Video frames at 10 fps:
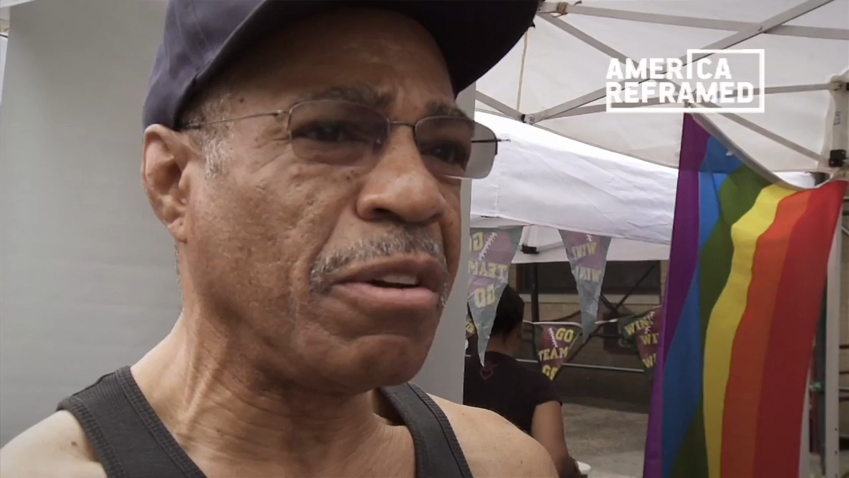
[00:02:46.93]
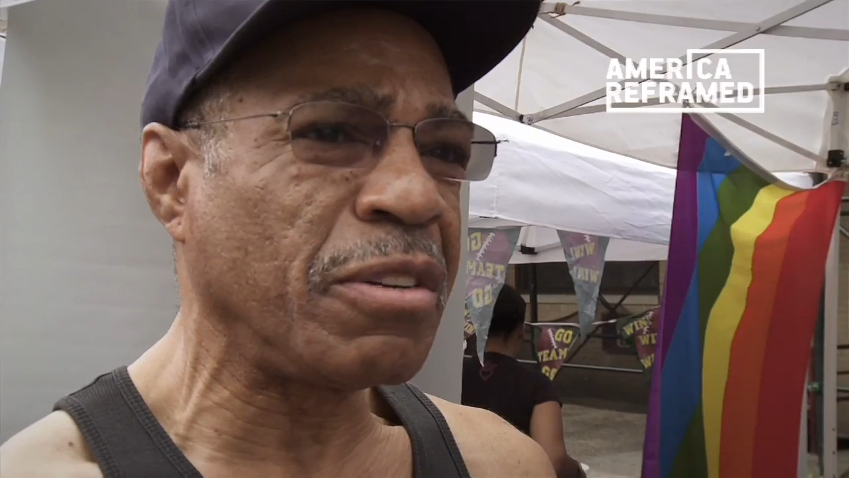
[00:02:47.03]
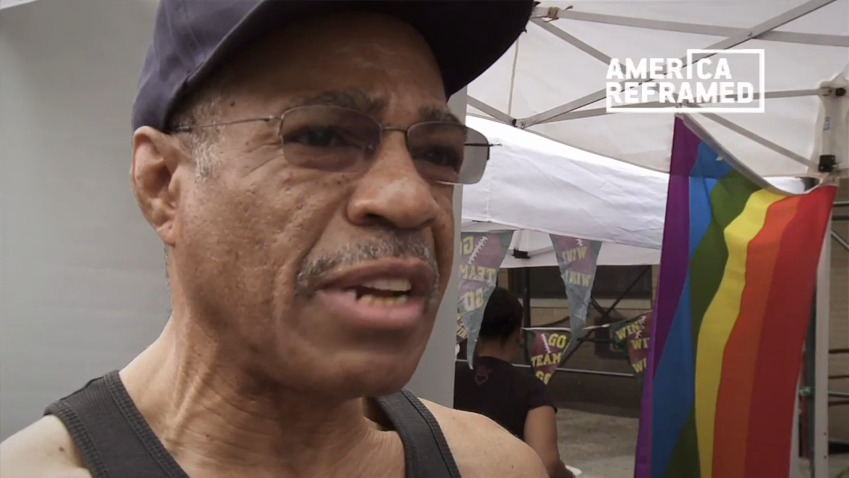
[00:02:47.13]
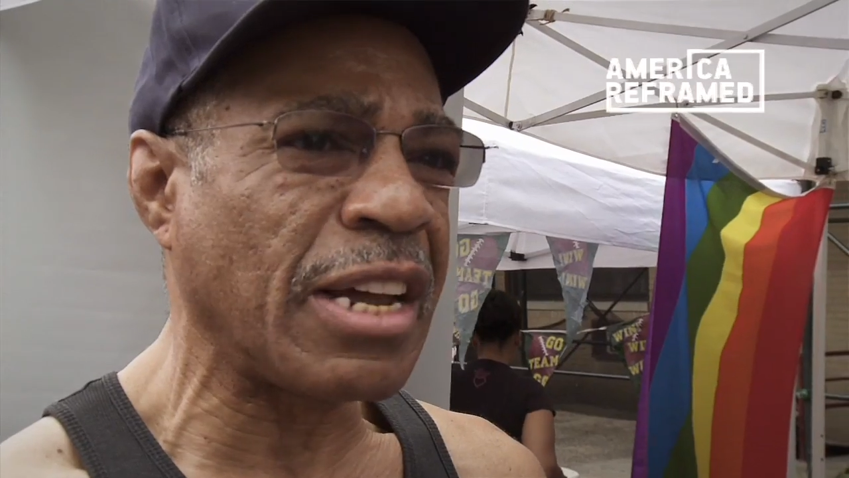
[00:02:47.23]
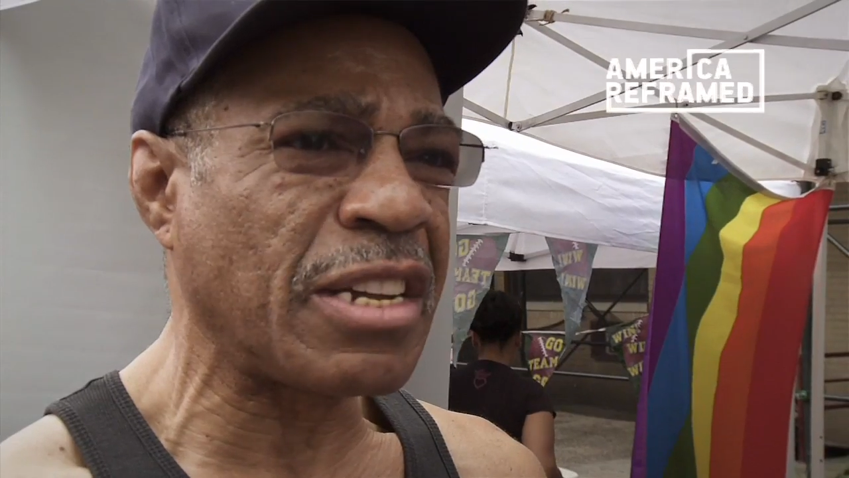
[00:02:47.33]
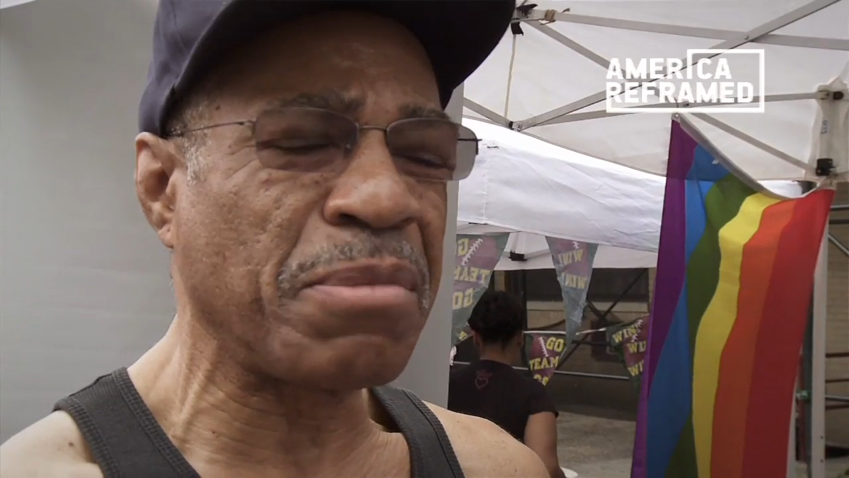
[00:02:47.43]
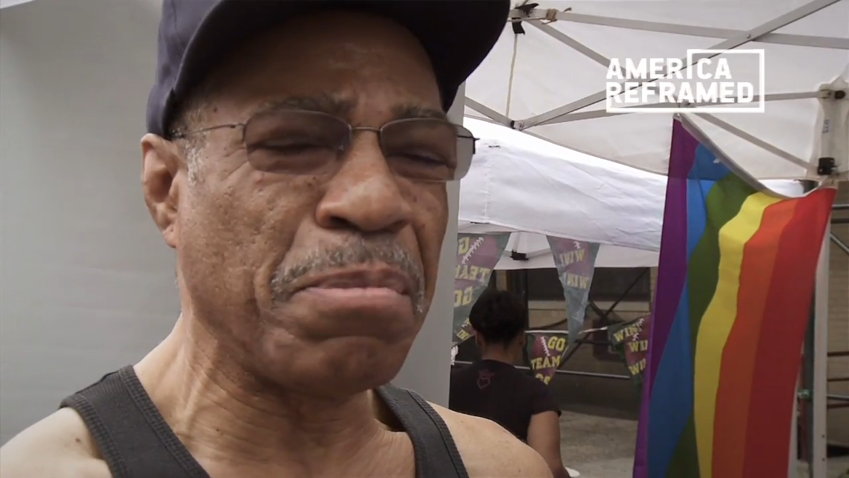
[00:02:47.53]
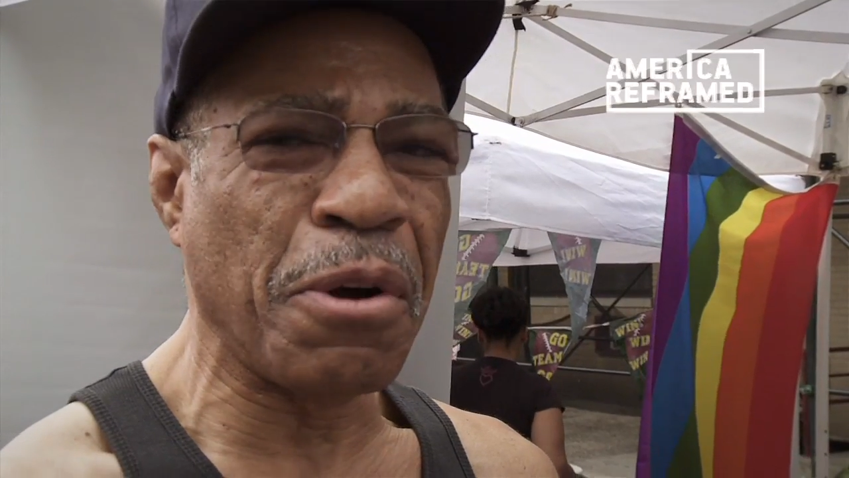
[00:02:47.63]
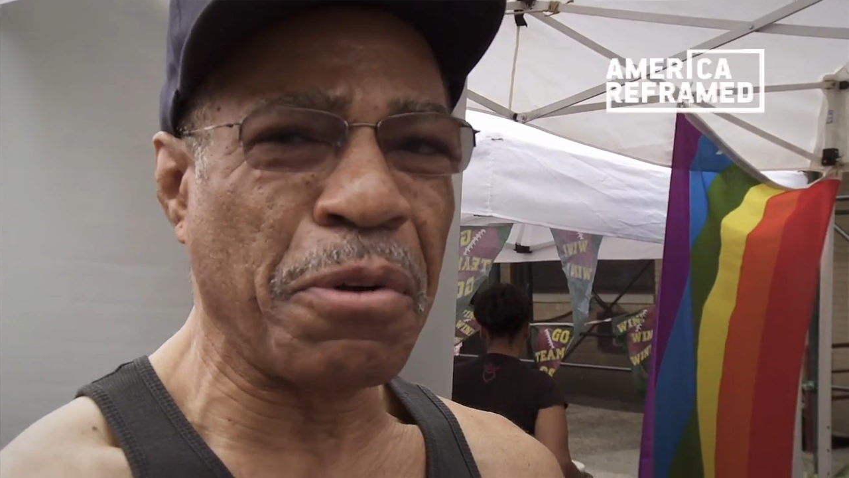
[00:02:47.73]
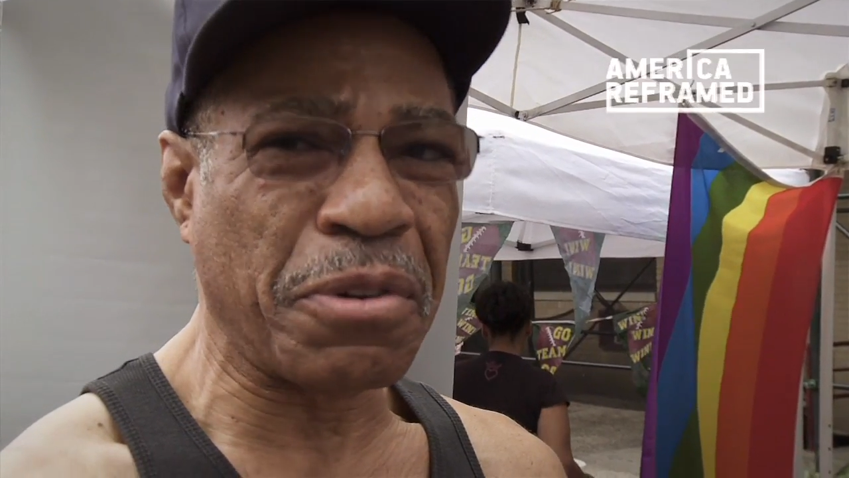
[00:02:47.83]
those like
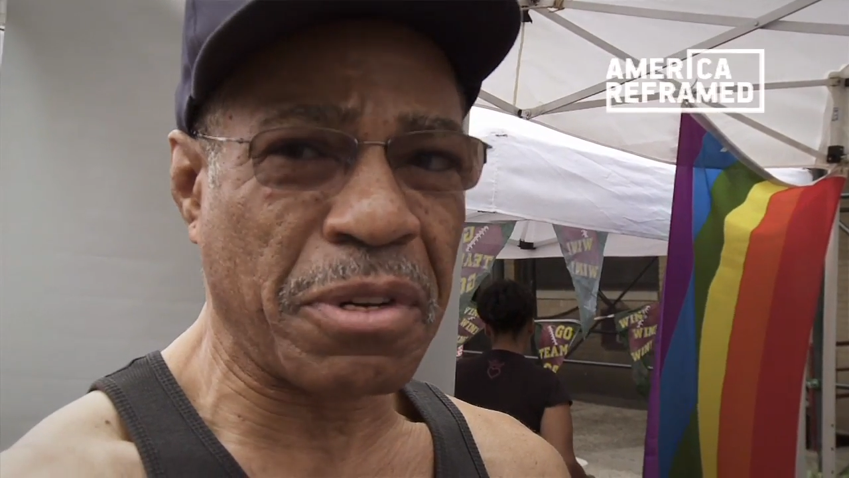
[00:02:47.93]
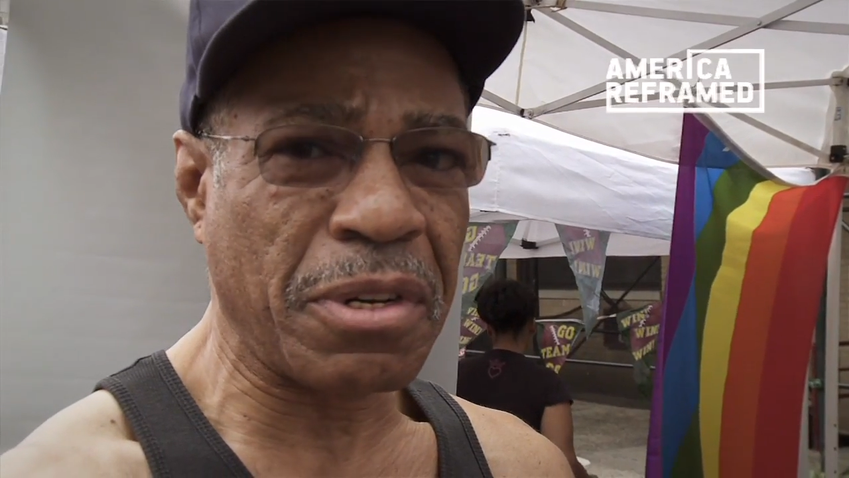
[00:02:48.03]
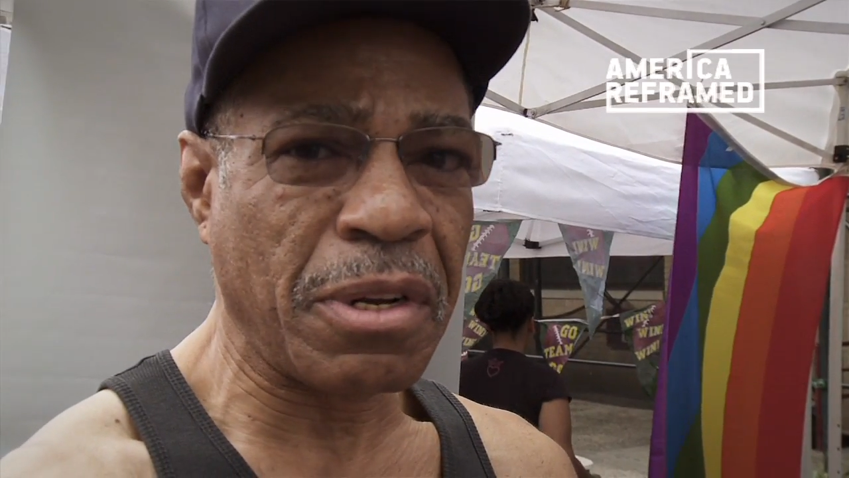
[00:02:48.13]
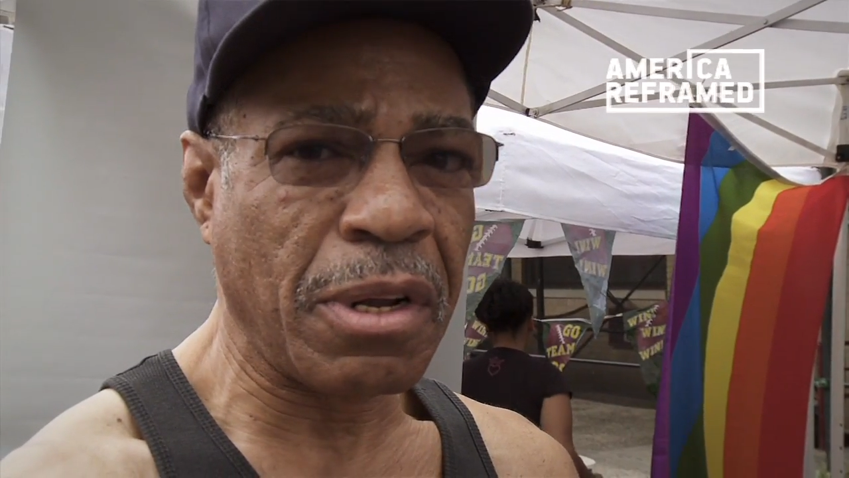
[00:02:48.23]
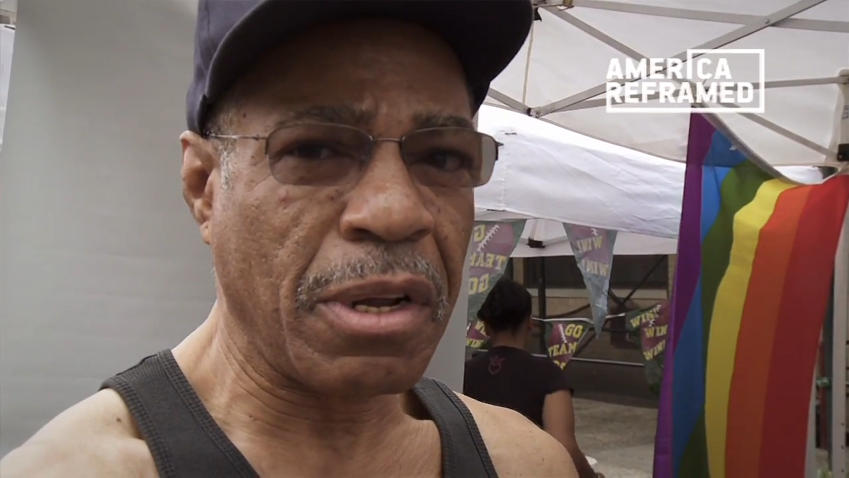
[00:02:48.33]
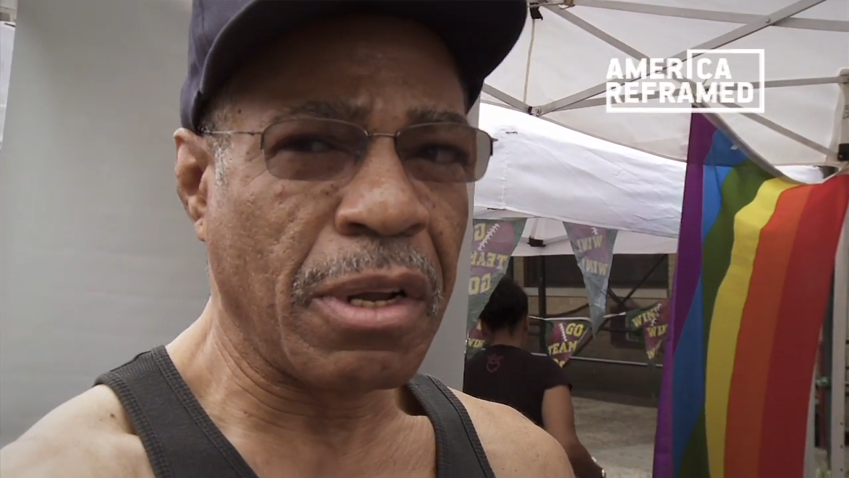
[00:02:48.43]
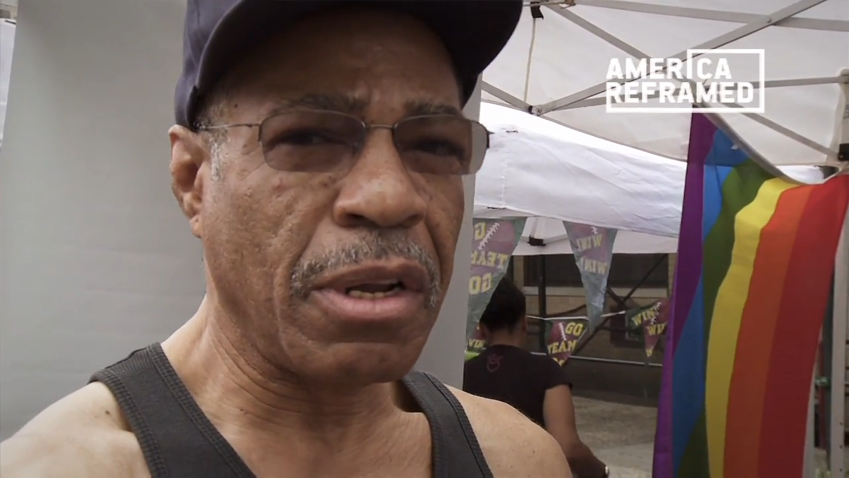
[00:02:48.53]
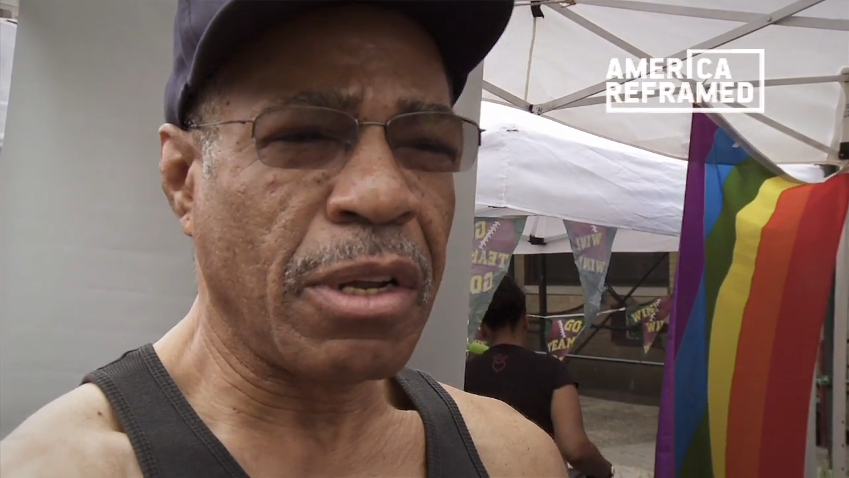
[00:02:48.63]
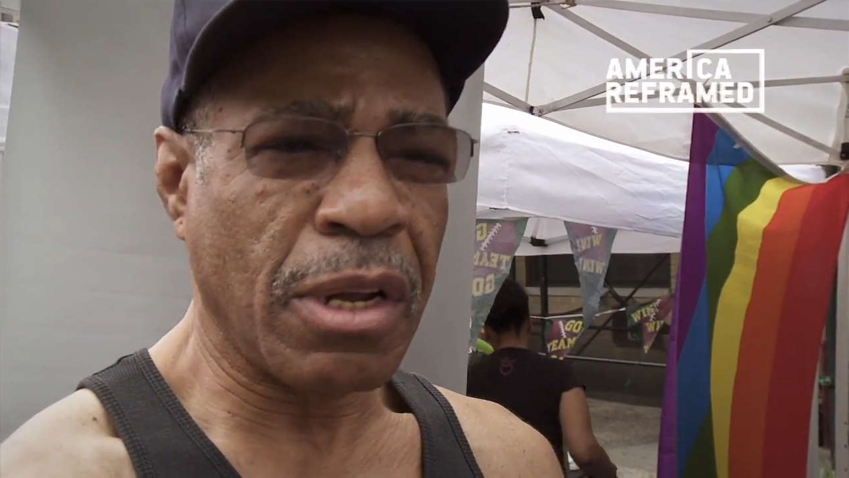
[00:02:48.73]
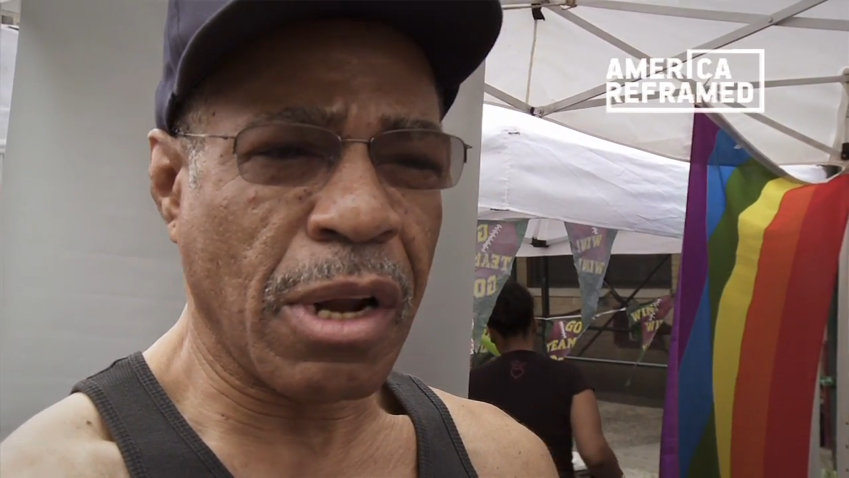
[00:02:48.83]
smirks,
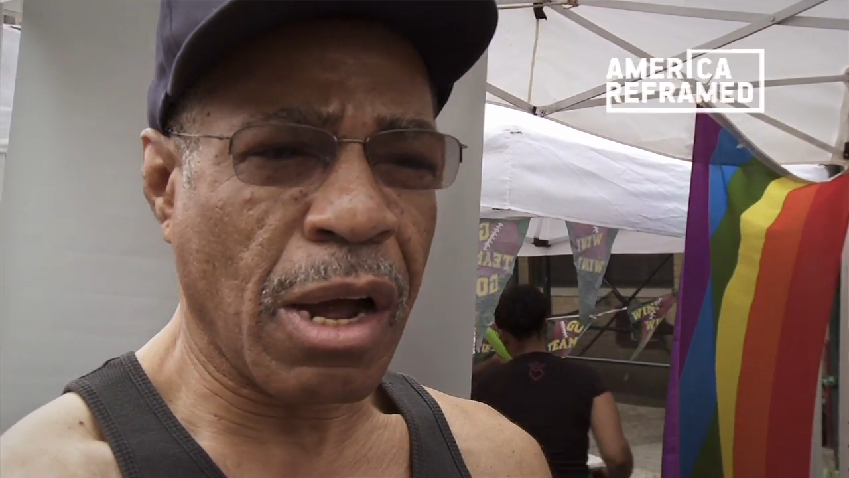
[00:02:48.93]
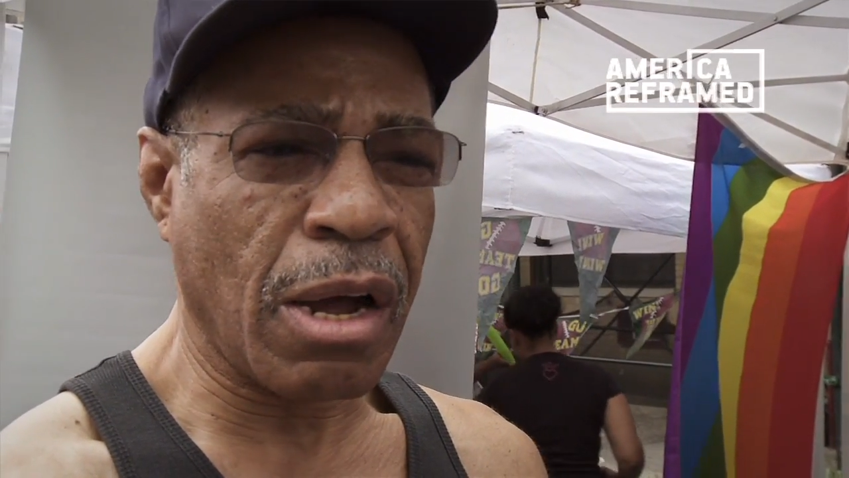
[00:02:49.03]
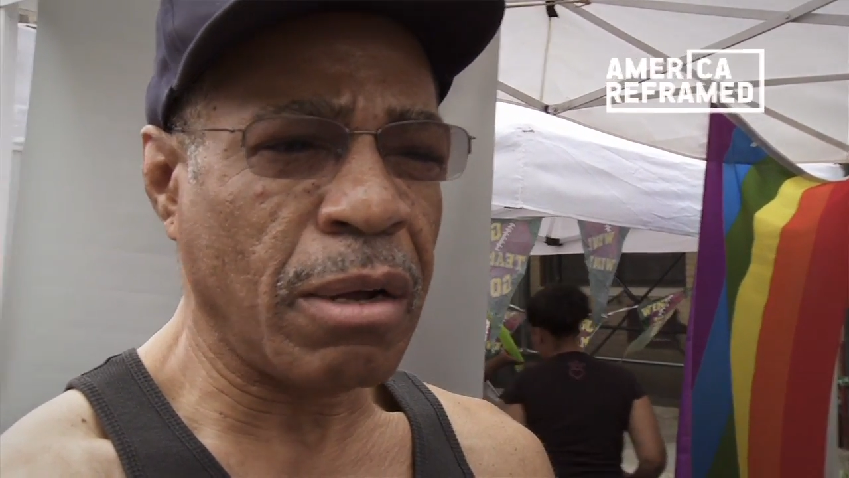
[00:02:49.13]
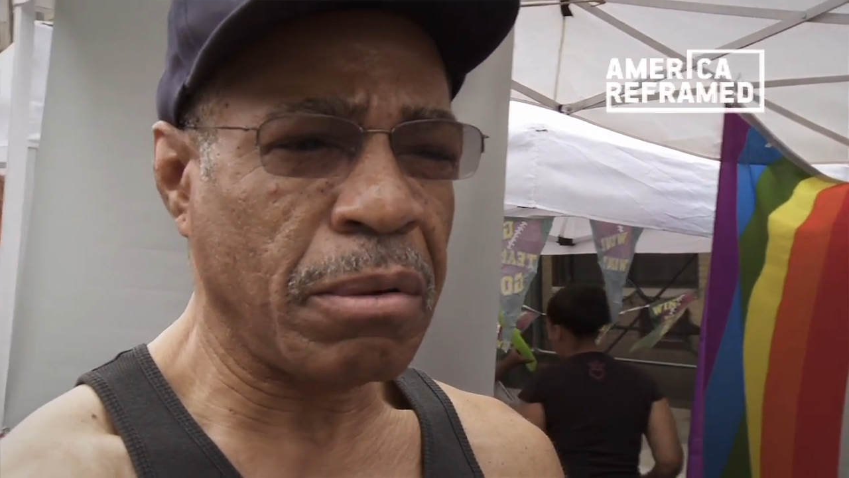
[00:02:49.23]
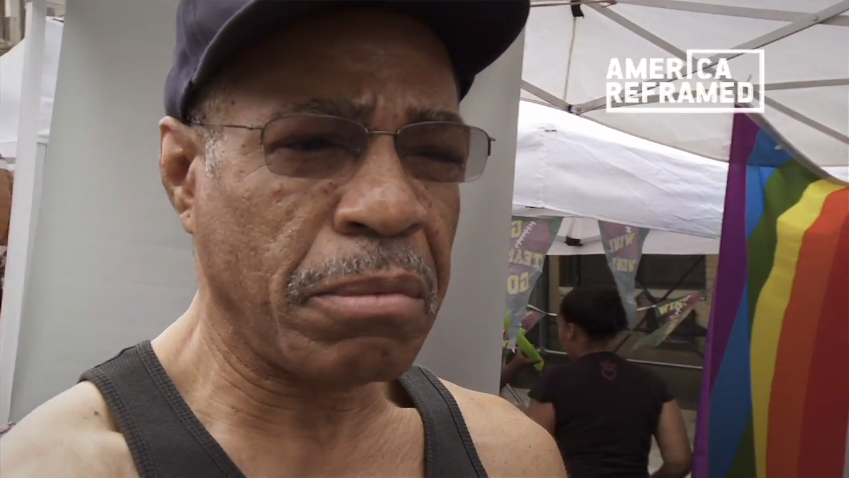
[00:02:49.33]
you know.